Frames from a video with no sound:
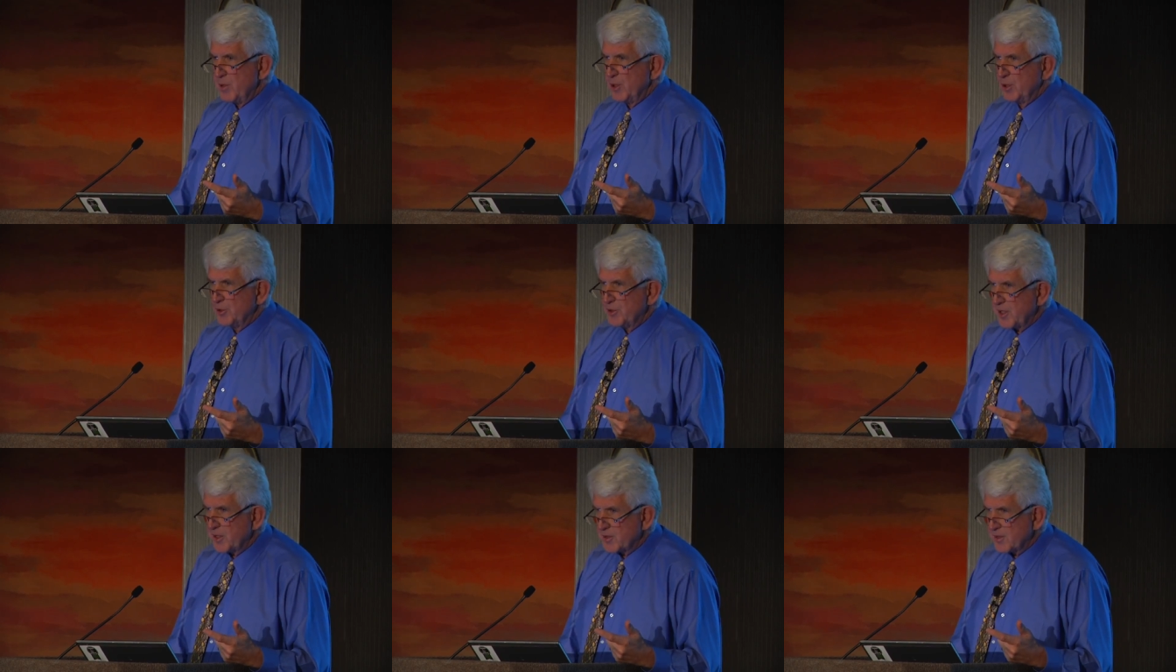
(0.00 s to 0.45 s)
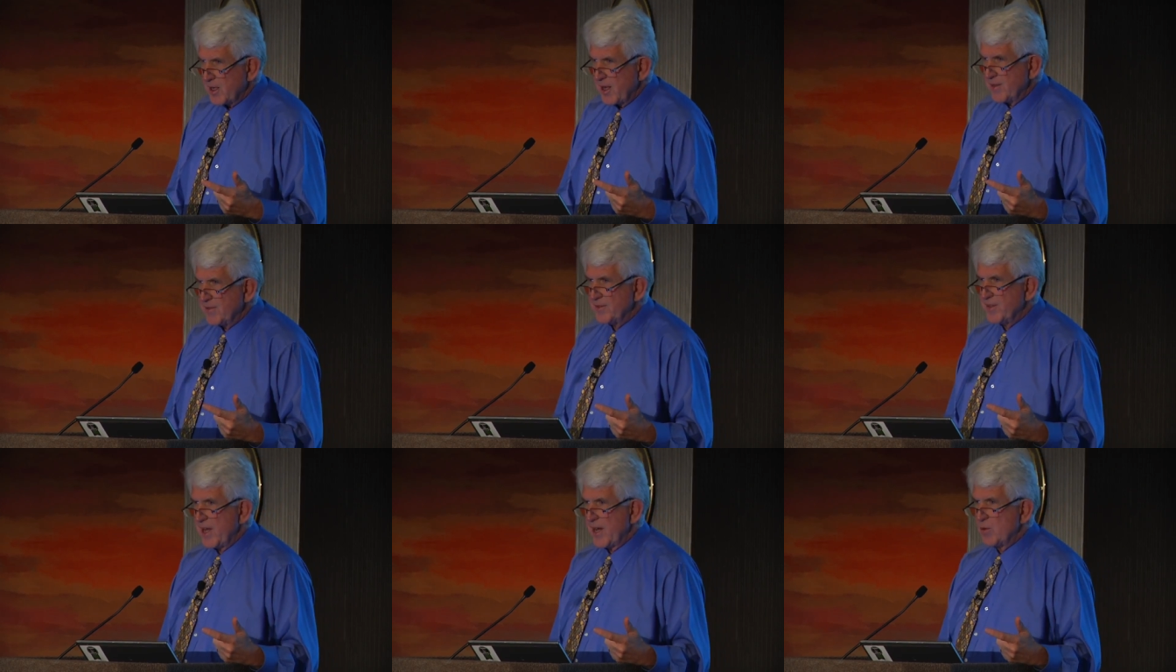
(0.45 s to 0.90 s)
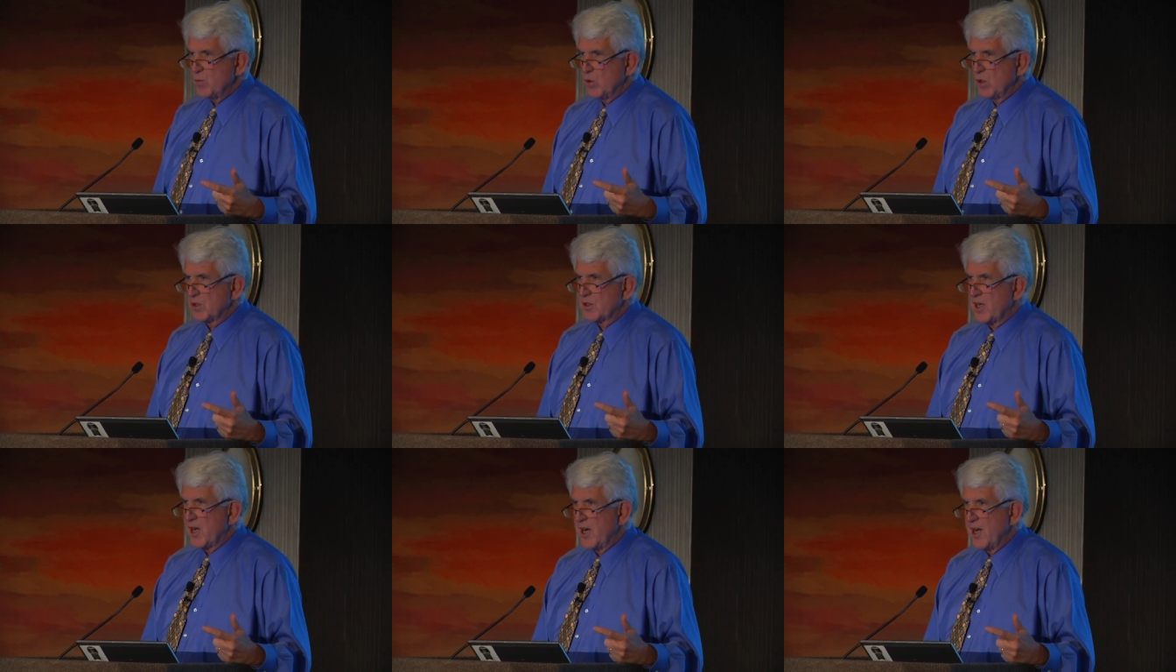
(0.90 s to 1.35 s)
Build it and they
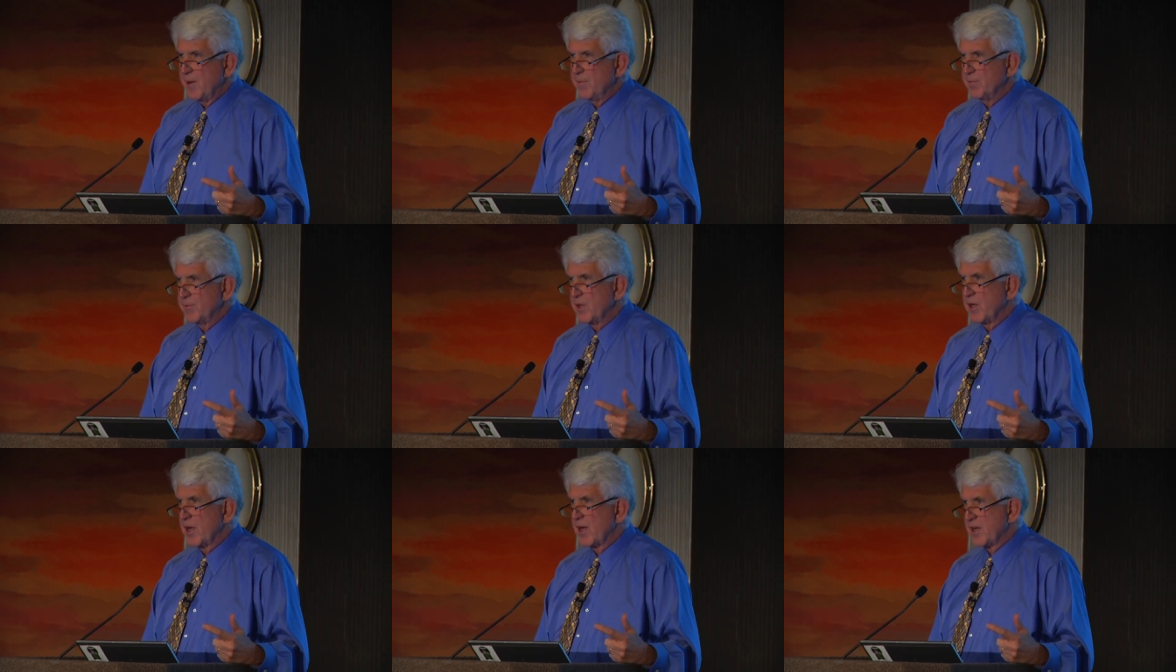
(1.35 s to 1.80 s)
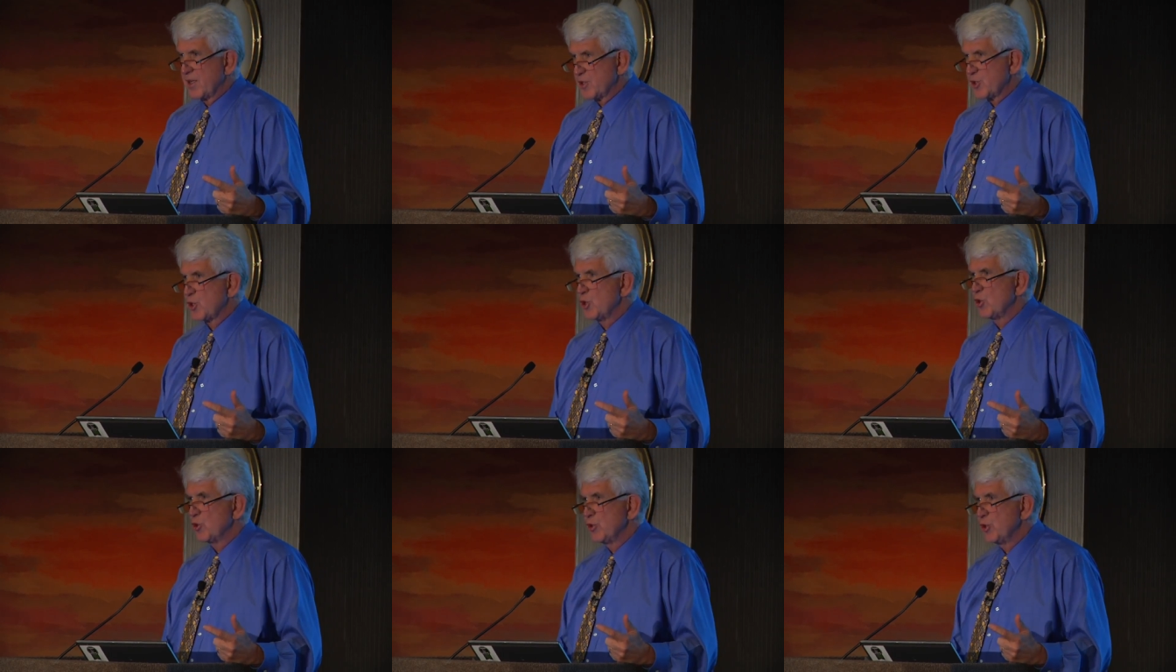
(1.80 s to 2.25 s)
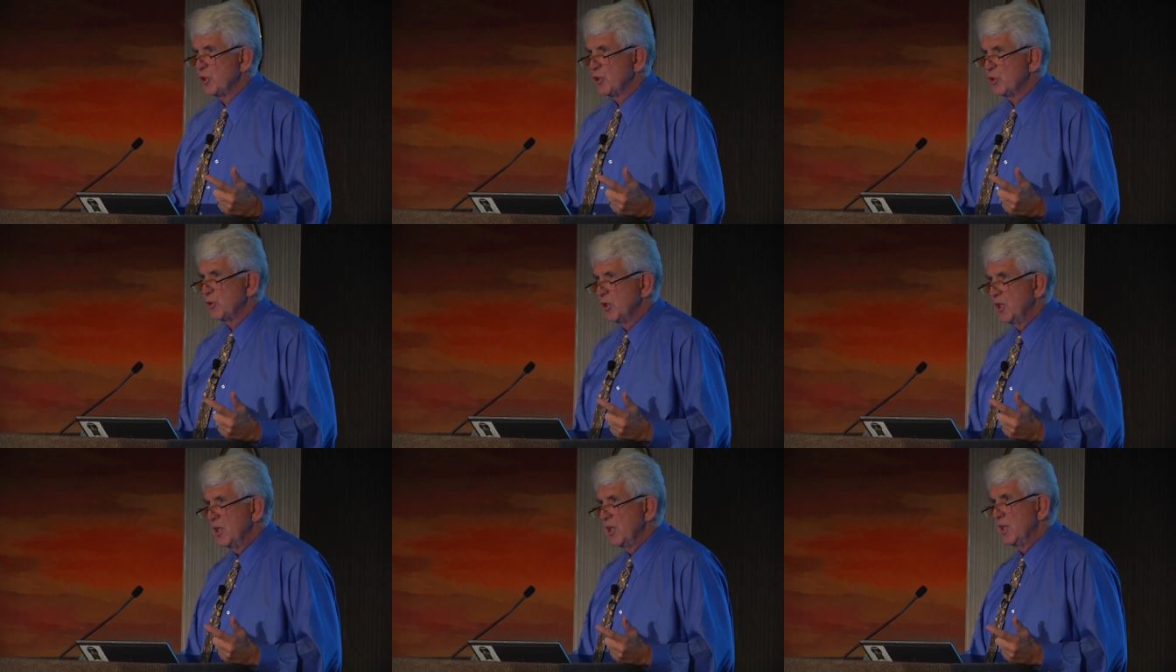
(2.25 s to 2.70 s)
will come. I assure
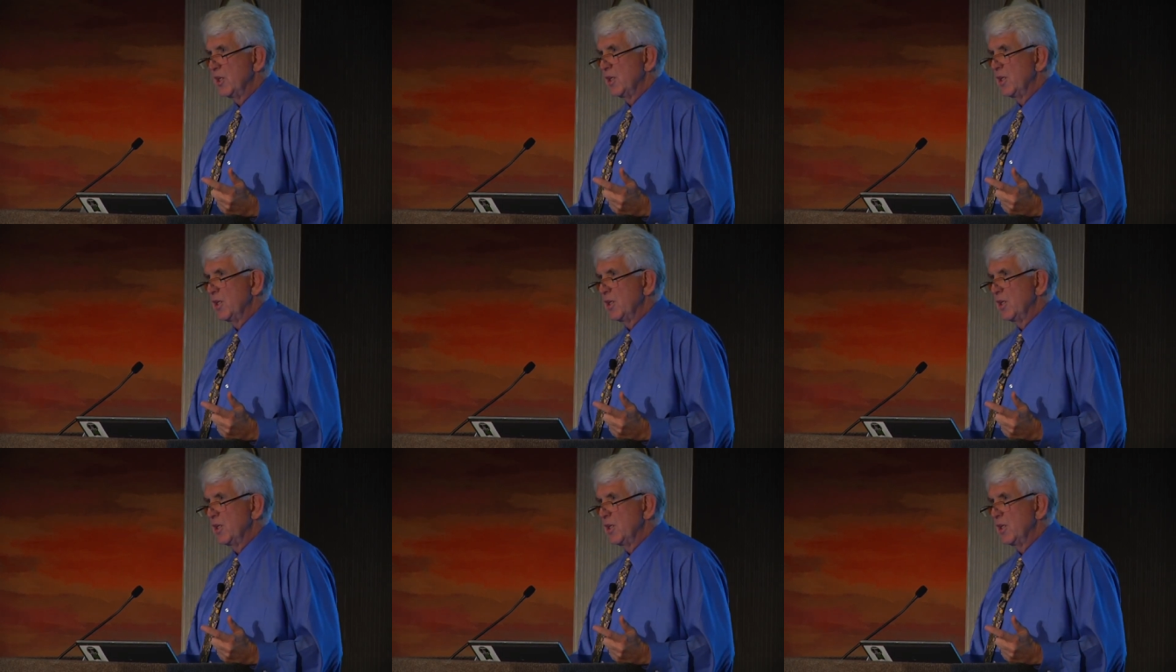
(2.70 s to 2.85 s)
you,